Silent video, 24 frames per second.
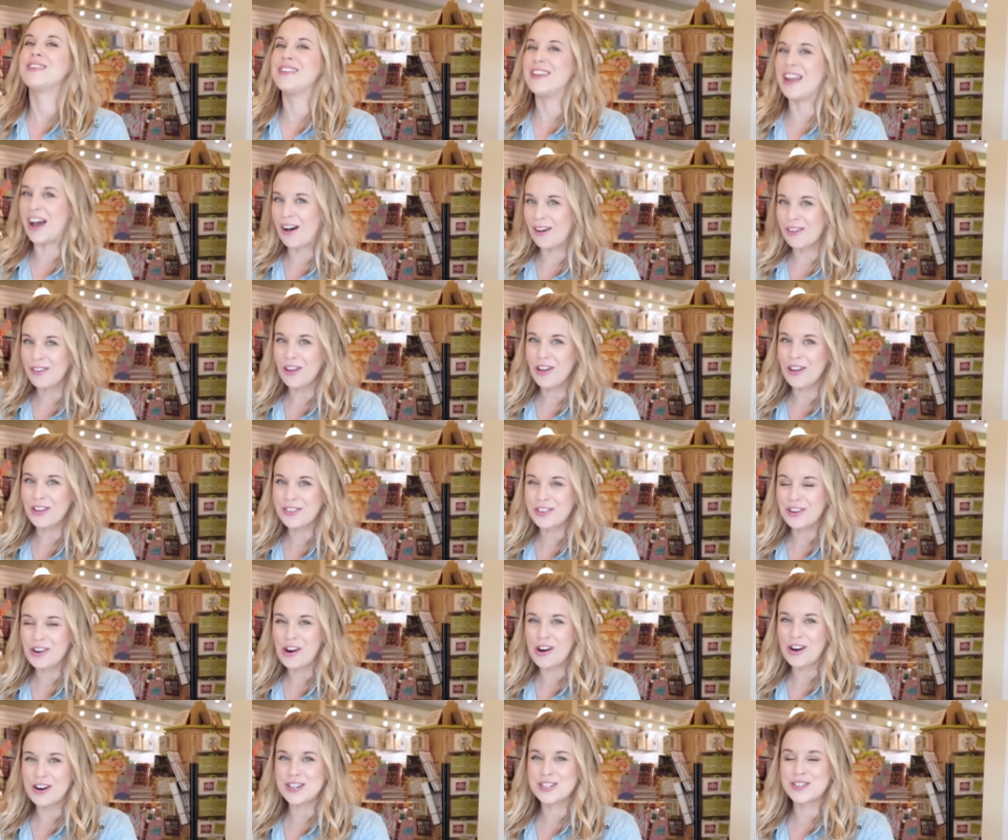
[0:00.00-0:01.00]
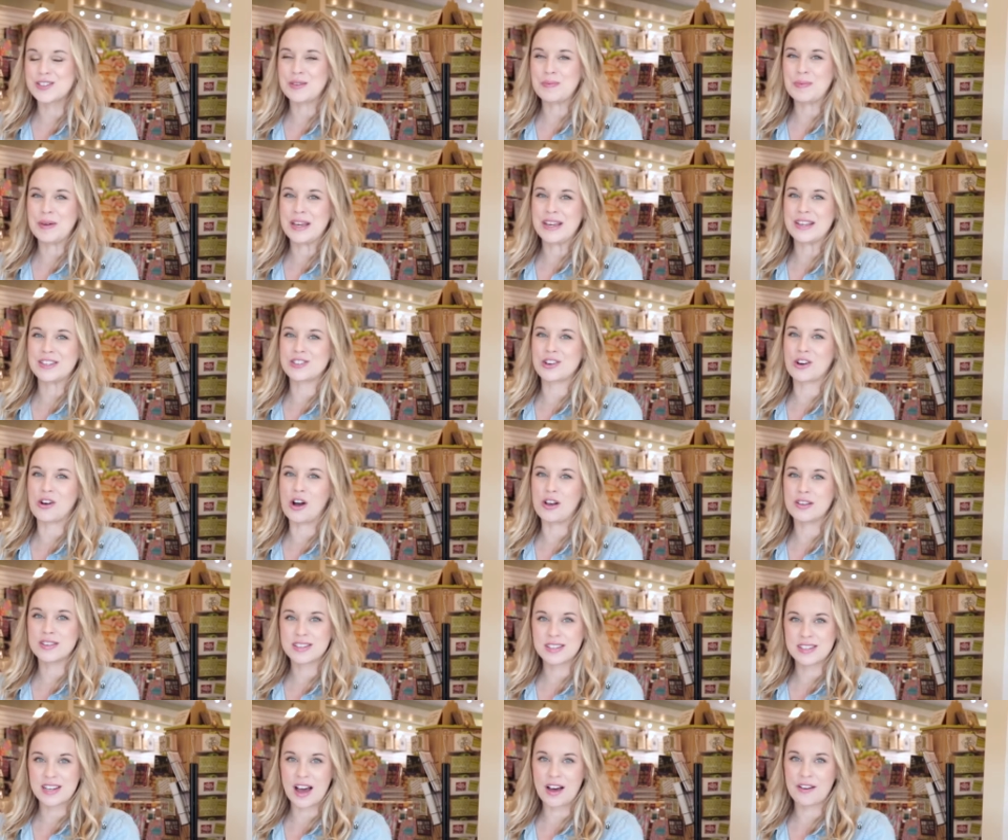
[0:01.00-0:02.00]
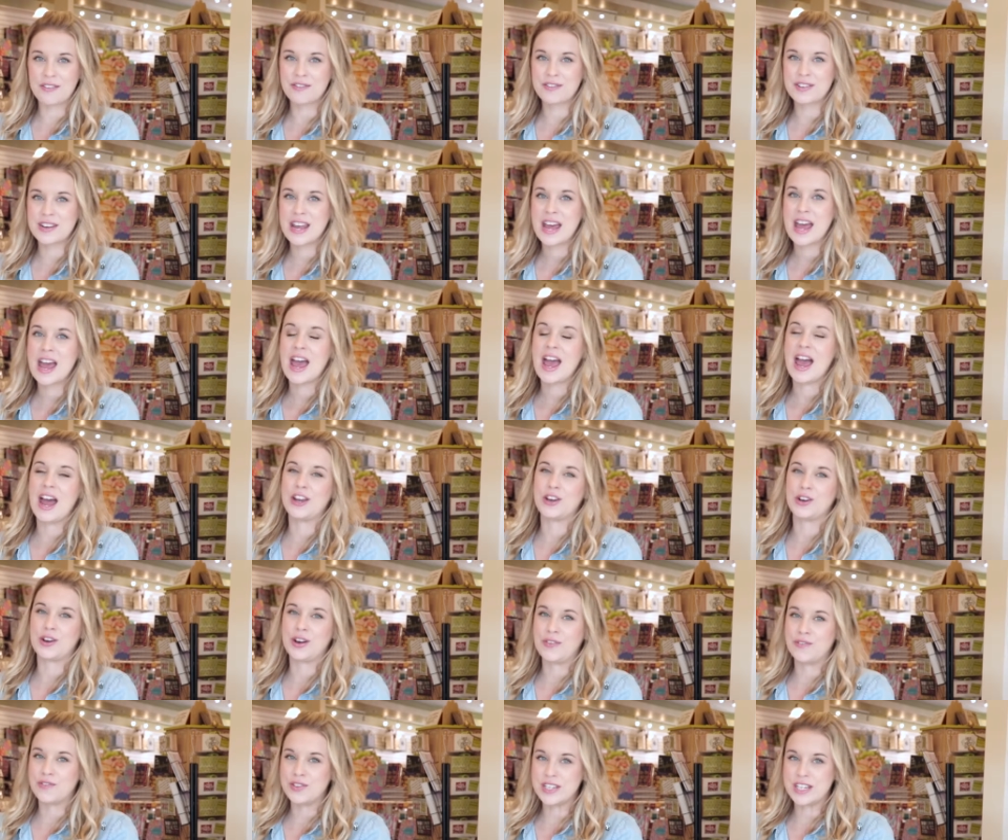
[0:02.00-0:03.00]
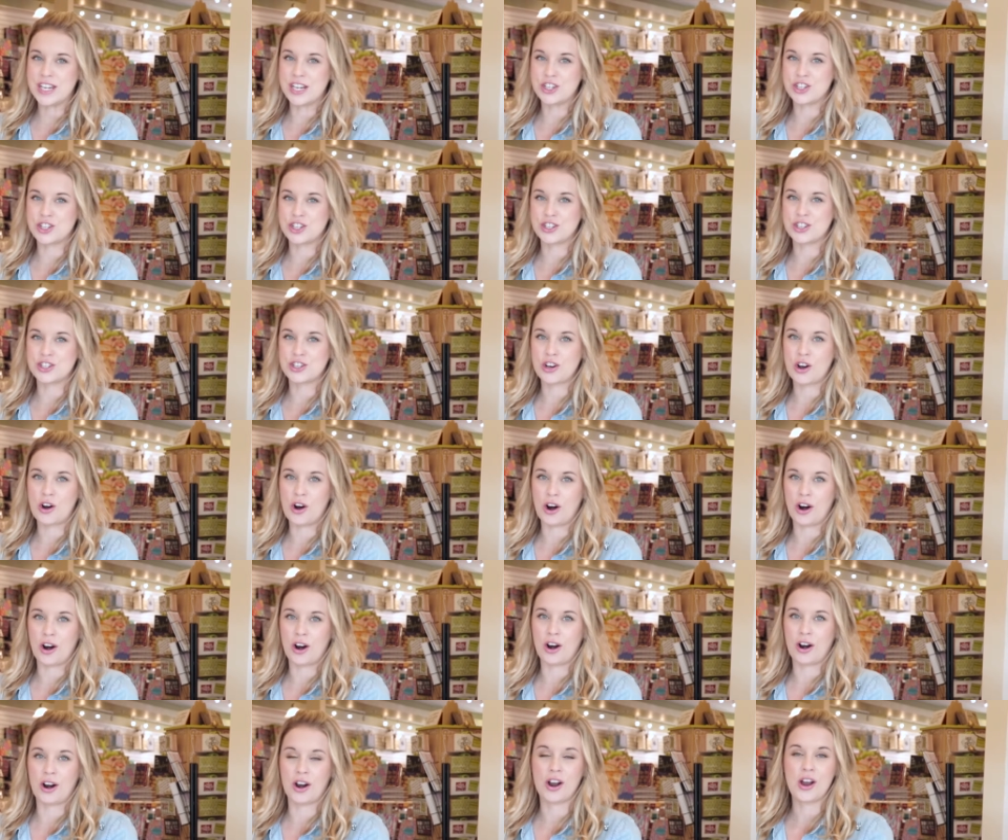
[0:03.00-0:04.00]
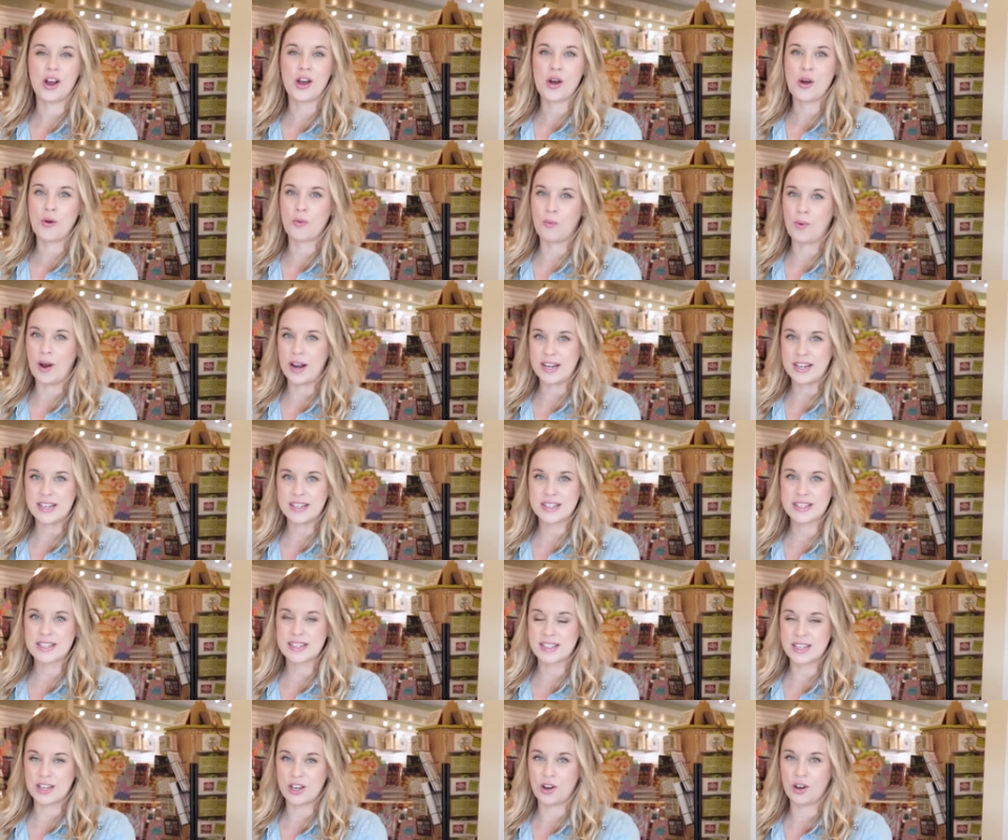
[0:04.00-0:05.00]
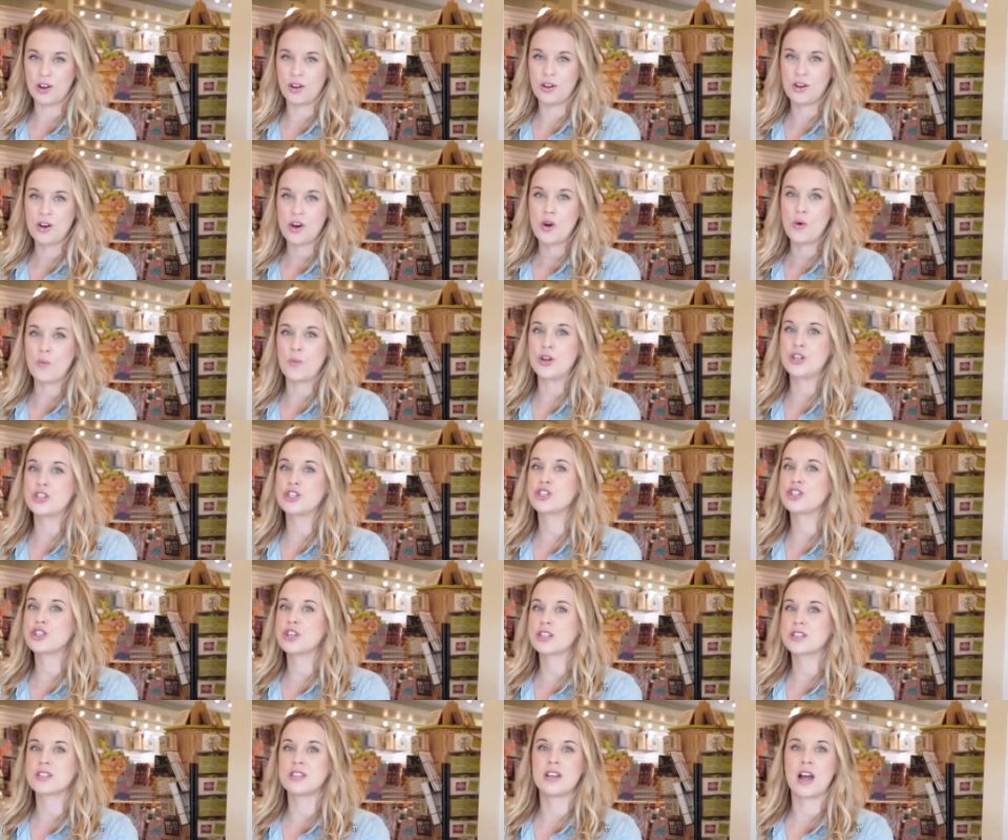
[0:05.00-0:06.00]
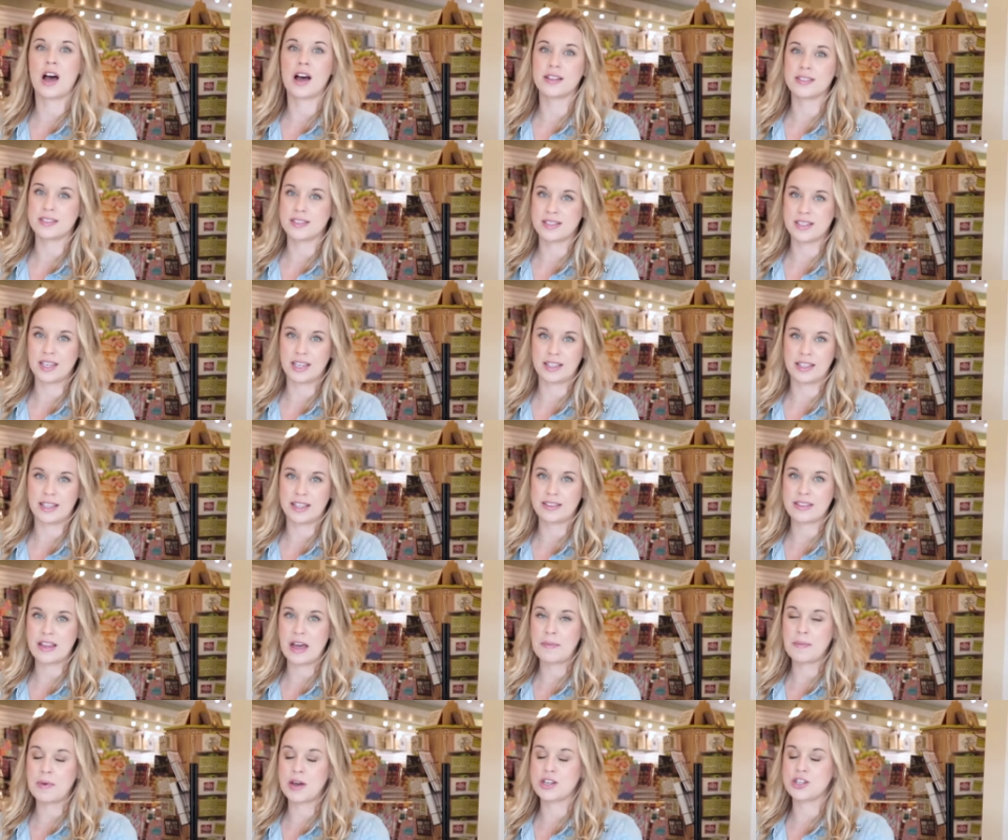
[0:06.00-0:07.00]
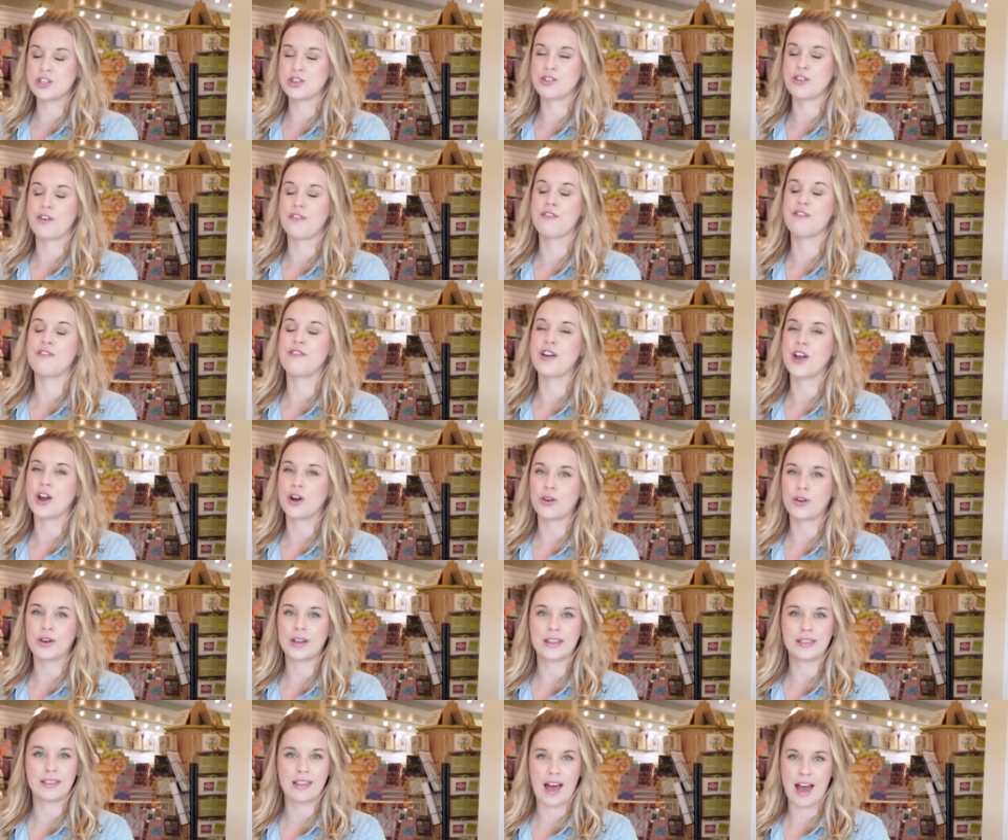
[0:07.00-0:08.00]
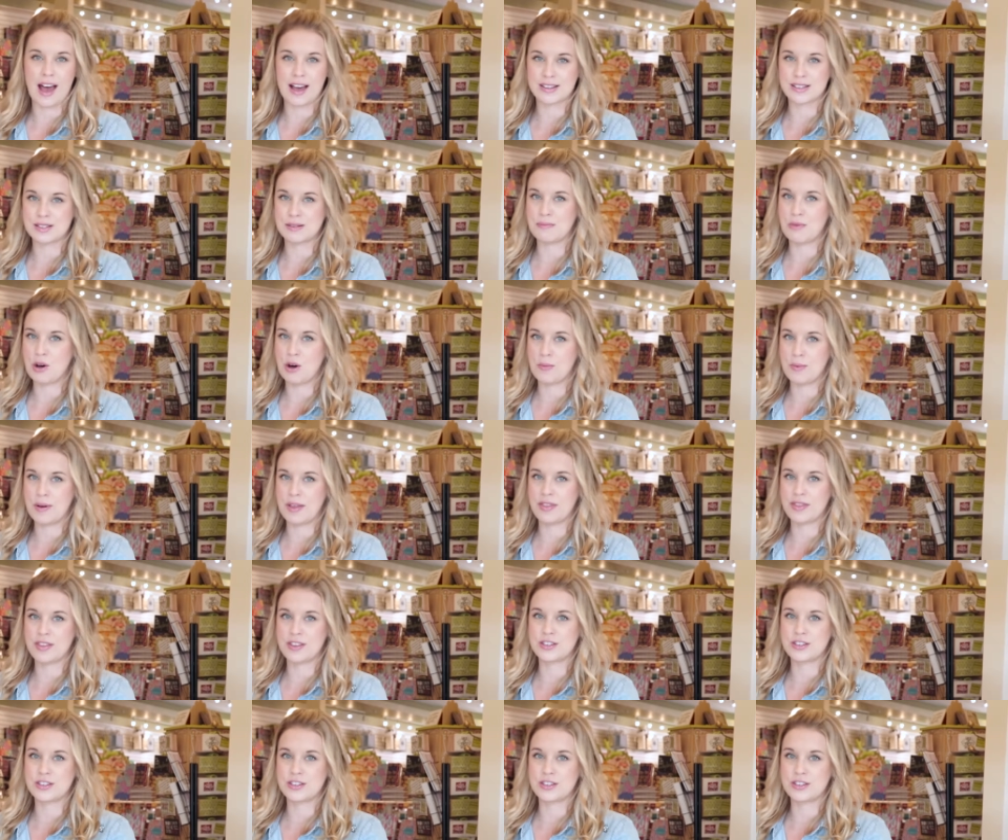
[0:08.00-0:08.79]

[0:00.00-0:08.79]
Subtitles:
Now all your RSVPs are all stuffed and your invitations are ready to seal, we suggest not sealing them until the very last moment.